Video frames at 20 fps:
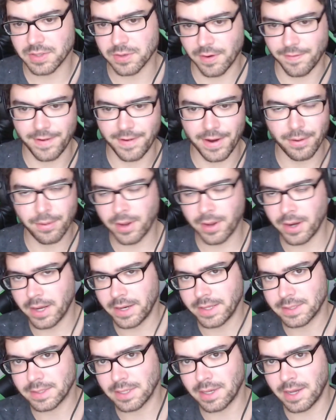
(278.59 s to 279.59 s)
Or if I run out
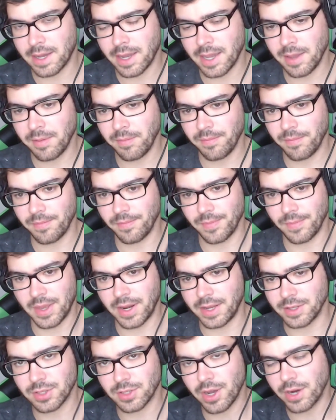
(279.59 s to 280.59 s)
of time and
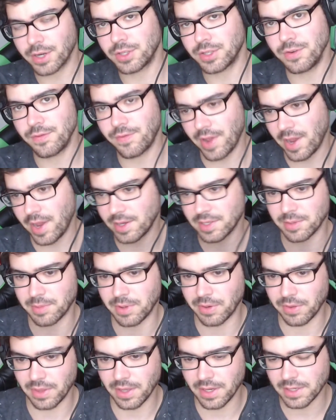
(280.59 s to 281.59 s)
I talk too fast
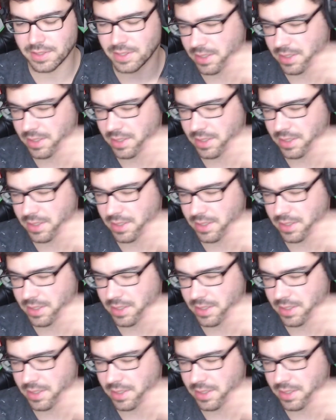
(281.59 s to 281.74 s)
about this,